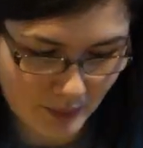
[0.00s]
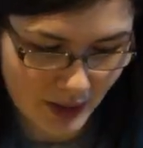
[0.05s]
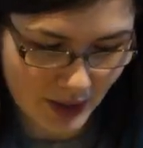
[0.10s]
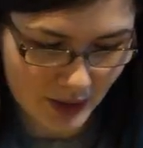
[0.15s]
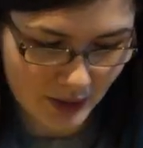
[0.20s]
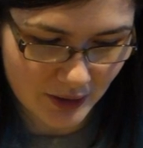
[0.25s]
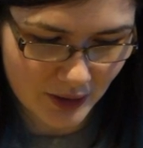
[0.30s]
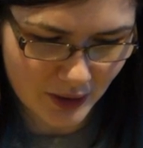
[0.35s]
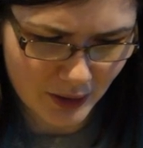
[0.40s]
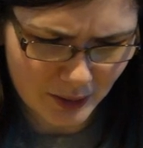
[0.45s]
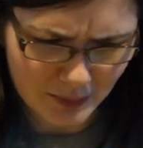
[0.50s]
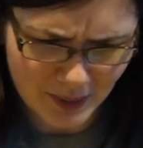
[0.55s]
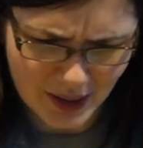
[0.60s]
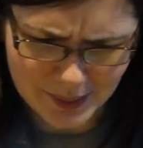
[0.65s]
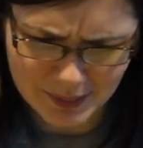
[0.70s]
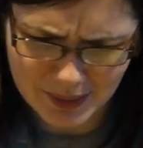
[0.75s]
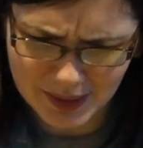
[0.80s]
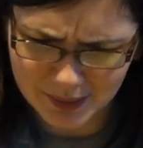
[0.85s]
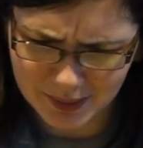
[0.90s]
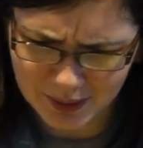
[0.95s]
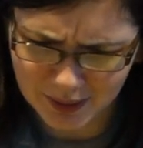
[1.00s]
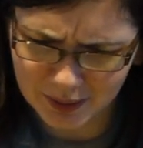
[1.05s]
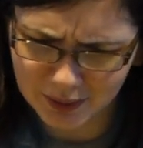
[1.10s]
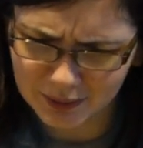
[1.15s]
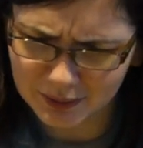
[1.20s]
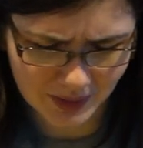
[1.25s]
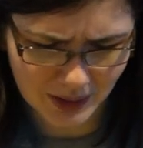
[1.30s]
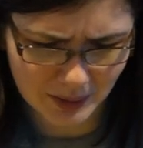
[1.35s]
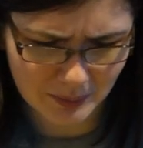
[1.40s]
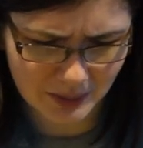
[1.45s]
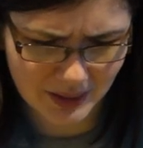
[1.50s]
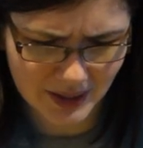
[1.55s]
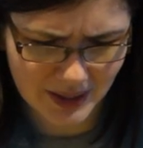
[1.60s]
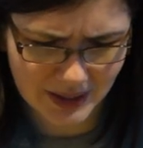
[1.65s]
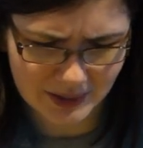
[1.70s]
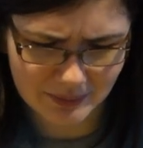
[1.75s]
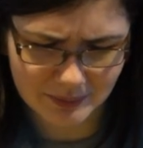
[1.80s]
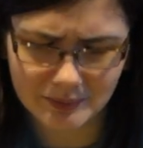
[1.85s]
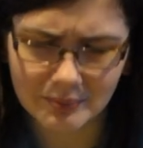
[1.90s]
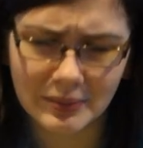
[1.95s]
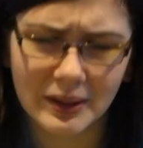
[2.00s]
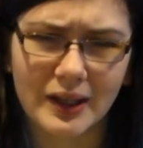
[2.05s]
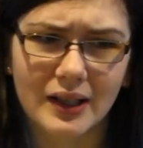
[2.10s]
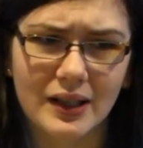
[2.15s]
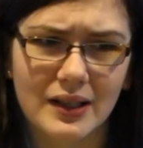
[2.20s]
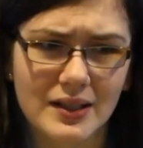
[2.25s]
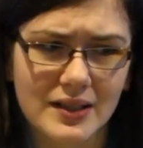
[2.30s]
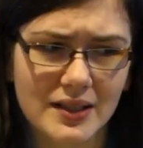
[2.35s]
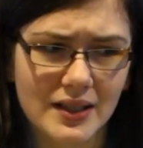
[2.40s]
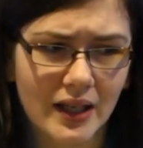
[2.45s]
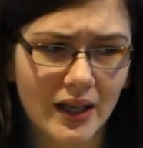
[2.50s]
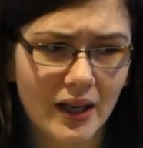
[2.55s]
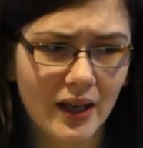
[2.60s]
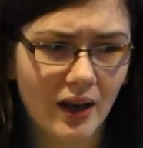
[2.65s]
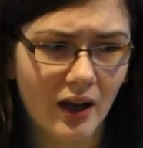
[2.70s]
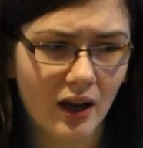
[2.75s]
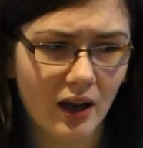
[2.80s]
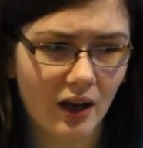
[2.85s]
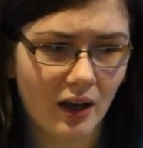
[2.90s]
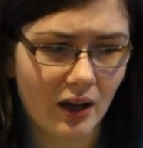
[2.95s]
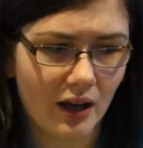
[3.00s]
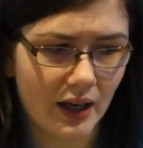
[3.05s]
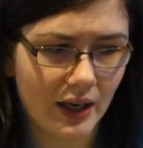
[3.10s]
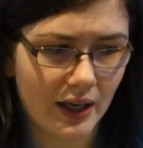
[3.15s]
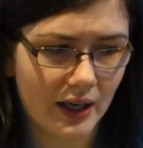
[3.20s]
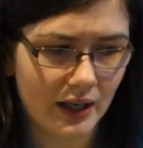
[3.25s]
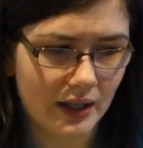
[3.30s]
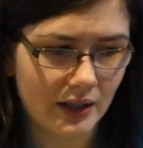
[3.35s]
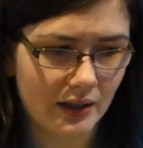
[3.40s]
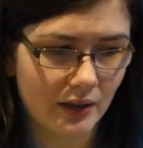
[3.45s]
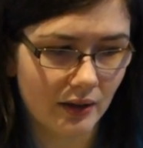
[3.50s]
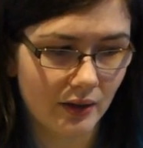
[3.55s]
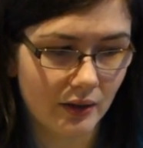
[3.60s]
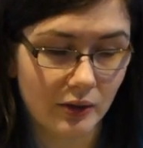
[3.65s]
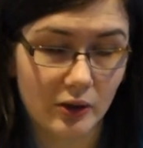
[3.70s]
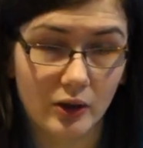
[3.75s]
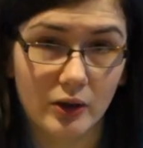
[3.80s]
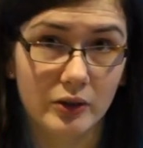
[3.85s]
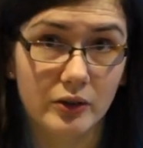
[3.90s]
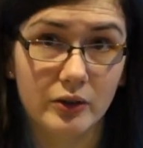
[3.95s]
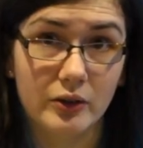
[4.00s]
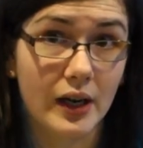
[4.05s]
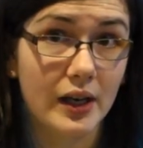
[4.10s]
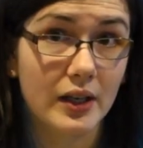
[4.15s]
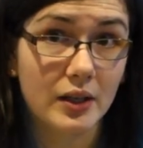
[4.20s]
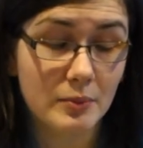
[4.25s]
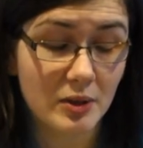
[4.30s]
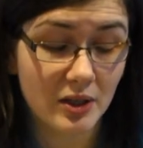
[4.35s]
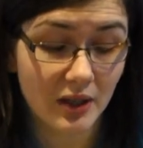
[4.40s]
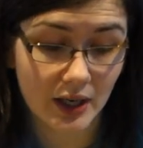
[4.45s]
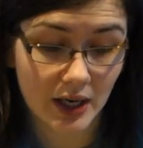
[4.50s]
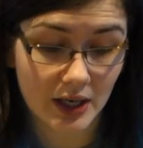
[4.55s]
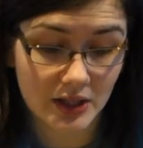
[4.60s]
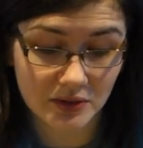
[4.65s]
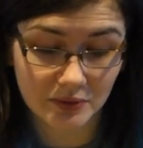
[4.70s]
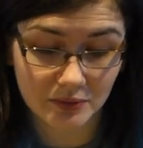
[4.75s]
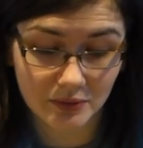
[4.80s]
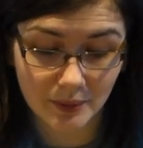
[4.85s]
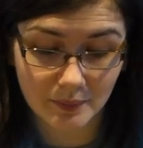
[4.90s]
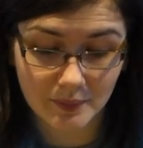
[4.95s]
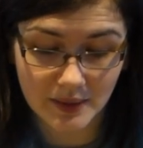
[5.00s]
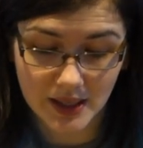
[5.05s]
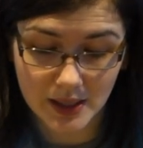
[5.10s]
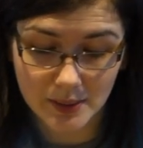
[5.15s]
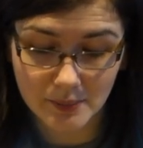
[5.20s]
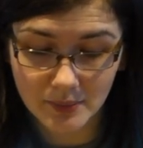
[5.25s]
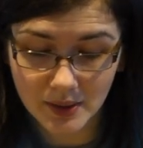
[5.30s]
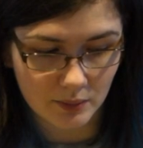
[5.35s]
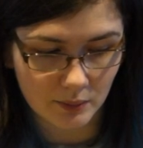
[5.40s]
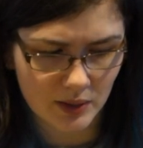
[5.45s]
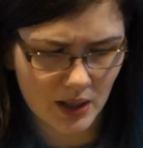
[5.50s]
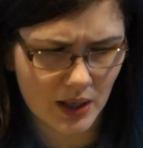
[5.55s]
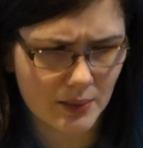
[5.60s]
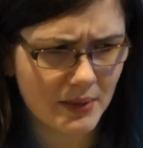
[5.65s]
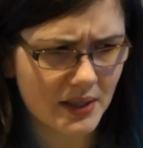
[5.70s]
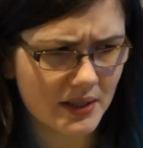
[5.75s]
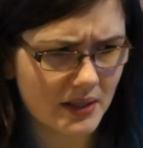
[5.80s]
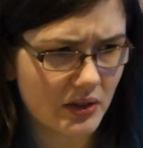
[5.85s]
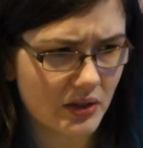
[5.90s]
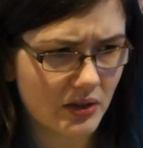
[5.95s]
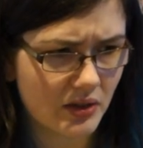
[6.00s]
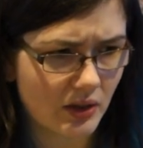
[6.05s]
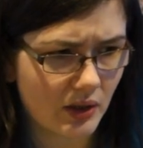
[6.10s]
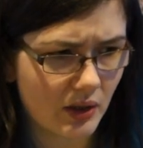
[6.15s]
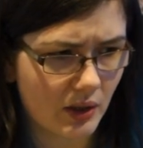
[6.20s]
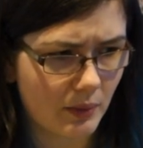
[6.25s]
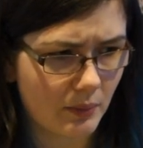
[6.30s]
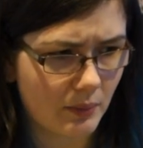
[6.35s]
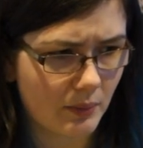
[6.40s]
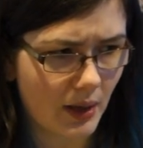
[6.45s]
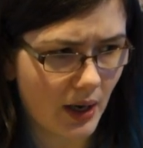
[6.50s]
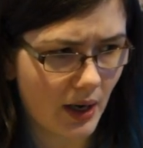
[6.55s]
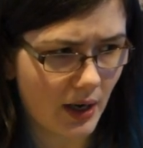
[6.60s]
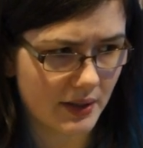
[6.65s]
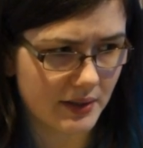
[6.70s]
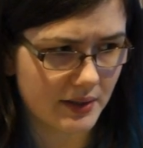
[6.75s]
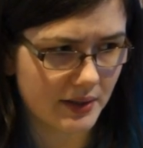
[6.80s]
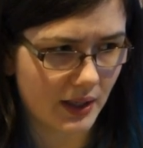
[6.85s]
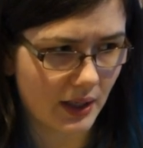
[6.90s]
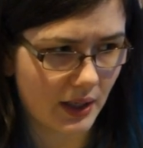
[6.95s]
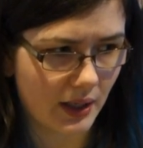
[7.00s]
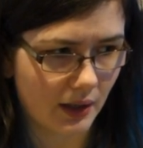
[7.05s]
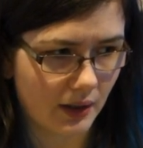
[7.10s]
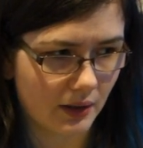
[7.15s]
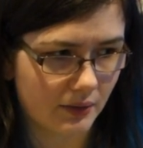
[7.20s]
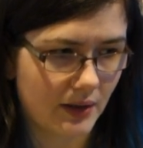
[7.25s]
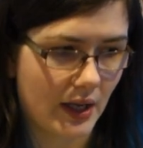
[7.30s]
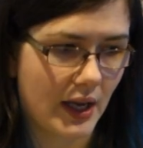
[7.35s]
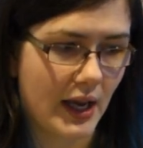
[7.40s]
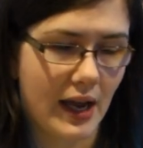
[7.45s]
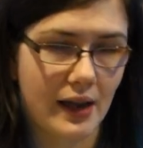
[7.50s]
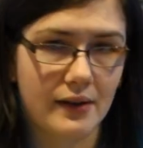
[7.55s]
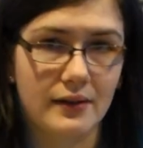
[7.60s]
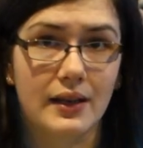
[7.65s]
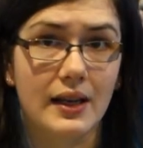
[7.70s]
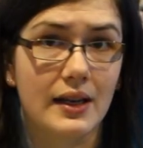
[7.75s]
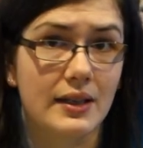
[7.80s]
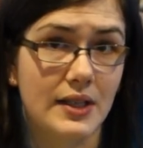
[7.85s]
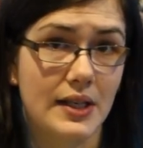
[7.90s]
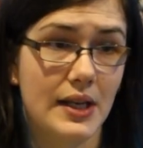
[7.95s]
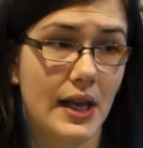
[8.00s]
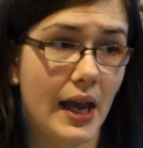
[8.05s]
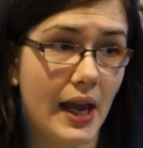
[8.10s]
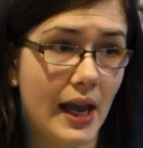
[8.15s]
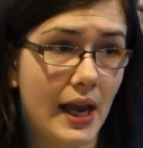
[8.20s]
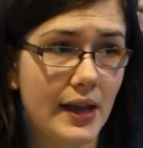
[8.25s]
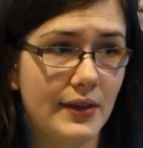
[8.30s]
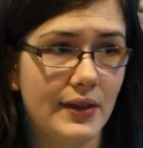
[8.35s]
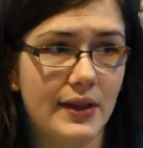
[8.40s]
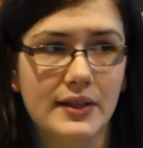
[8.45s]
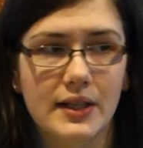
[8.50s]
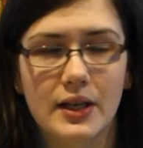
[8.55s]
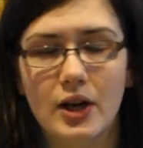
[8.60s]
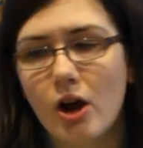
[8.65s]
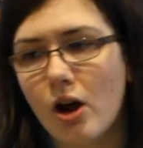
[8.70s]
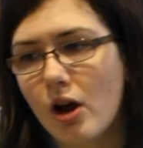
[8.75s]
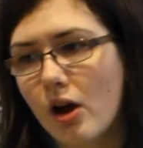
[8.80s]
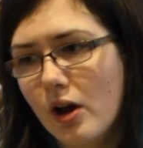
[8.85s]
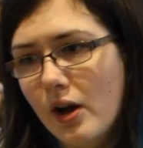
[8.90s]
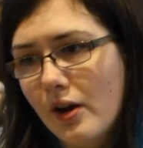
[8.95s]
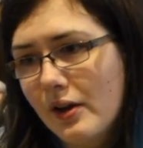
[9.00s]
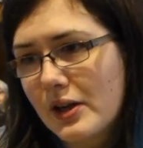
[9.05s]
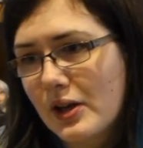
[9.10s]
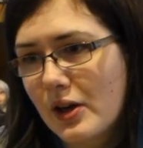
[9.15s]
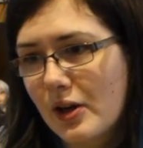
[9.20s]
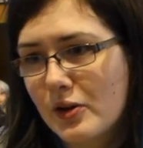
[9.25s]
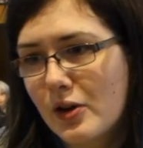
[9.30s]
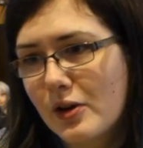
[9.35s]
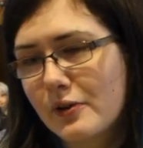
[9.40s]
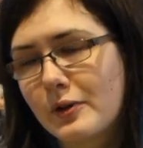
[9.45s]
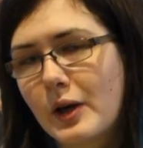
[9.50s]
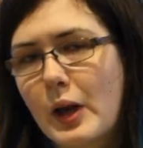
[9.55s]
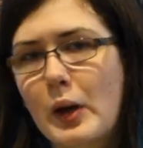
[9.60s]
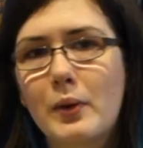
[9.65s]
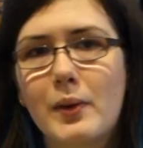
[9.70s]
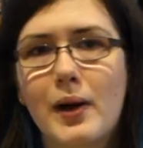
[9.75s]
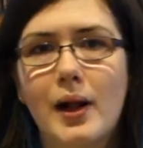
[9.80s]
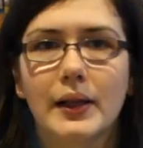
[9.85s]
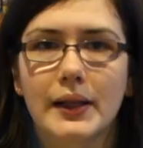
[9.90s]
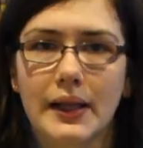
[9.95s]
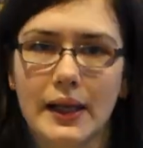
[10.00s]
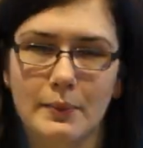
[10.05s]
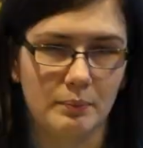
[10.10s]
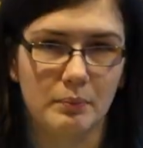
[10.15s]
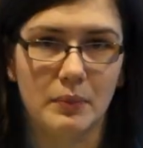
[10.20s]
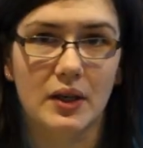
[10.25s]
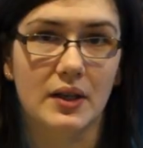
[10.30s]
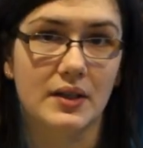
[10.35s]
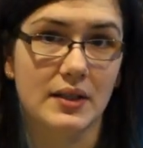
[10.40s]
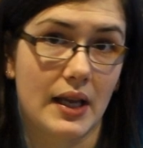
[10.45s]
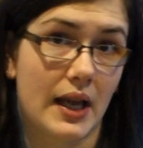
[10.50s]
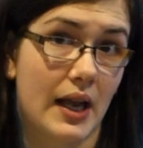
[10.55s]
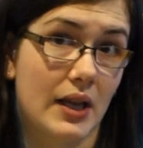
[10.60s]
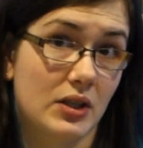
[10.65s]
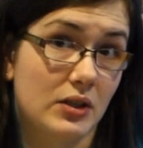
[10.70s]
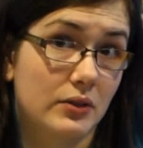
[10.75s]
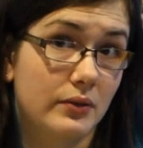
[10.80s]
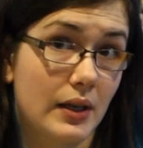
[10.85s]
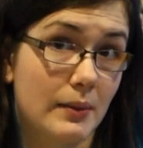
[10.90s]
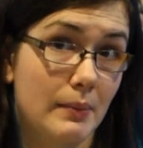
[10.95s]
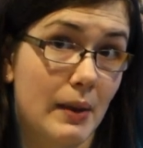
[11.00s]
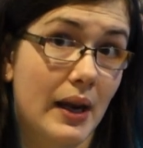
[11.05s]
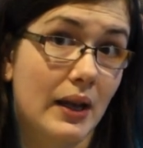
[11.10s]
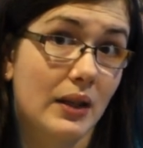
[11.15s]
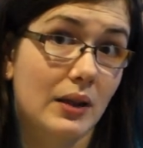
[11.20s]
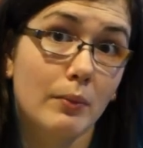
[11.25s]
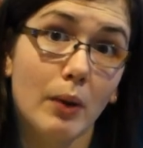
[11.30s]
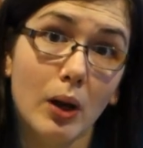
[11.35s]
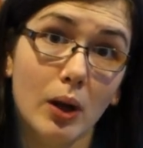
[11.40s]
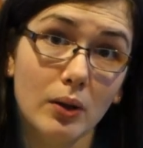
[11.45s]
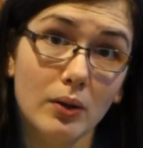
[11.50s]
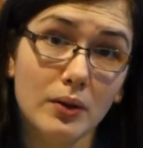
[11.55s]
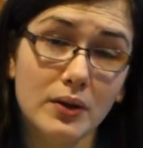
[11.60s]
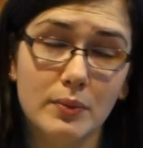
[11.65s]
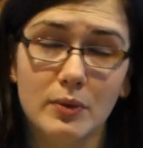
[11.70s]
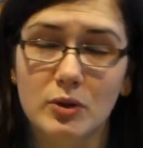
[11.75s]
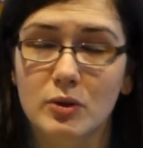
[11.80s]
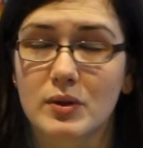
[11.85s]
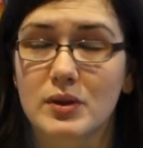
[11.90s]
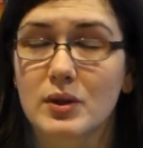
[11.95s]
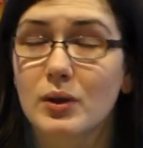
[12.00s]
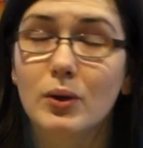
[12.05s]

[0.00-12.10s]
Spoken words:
I don't know why people complain, because I got great communication from them. When I messaged them asking if they had an ETA, they said, oh, you know, not for a little while yet, because they had to remake the mold, which was